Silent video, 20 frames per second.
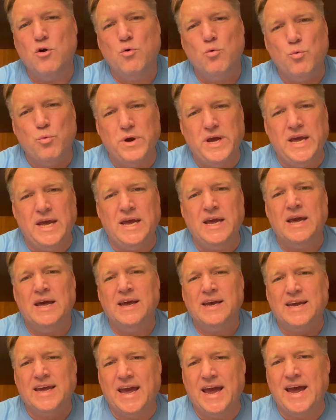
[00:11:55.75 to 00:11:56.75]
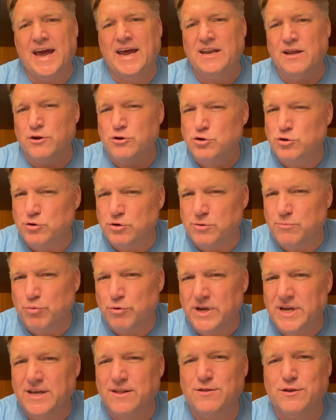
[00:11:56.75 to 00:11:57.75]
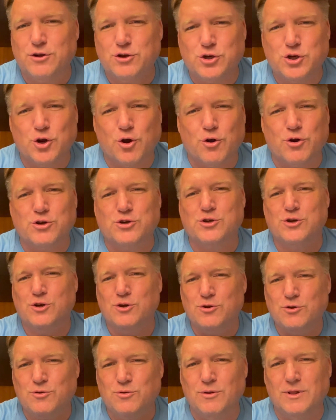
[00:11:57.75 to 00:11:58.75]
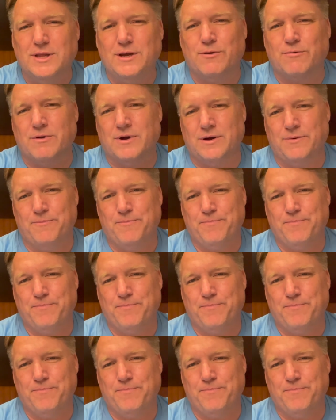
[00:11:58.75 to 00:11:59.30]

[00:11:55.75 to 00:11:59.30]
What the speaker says: We can and should bring the church to Lira.